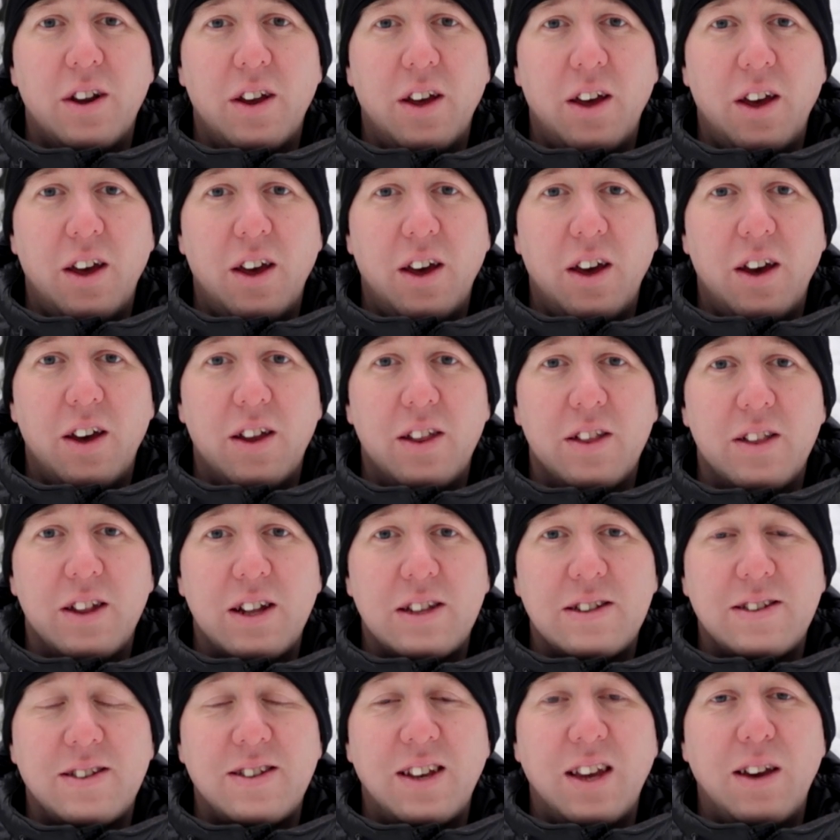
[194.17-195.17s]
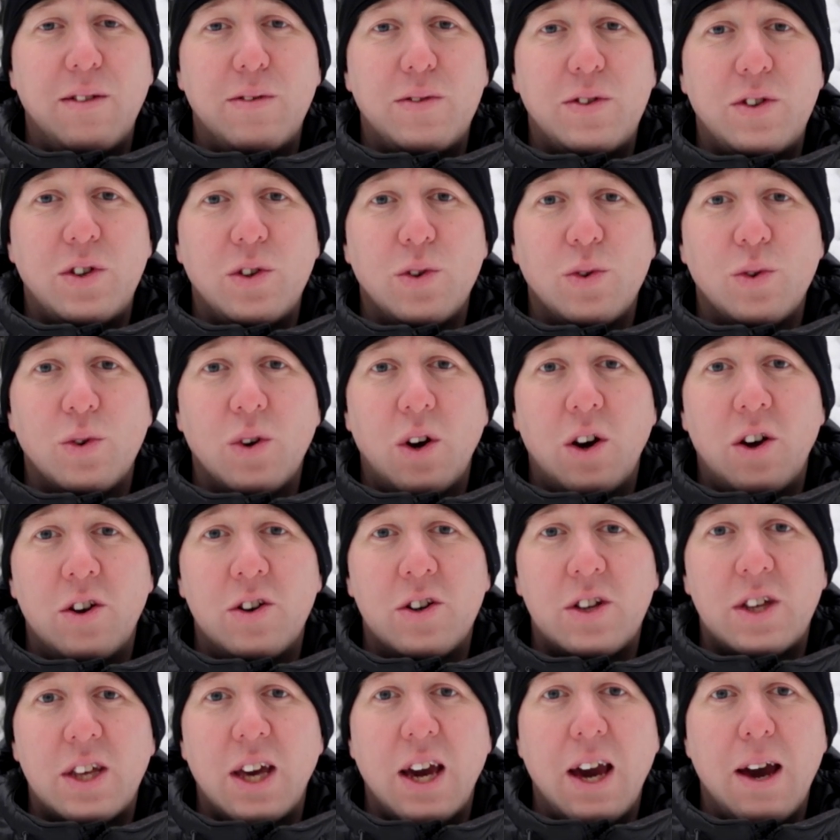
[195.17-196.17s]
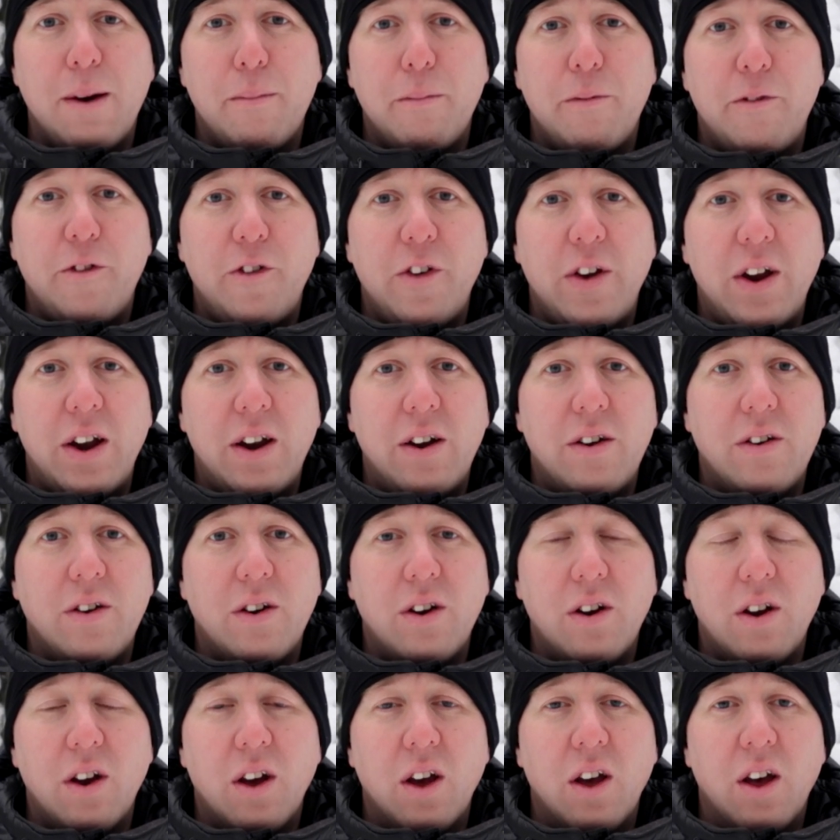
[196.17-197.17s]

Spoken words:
That saves you on cab fare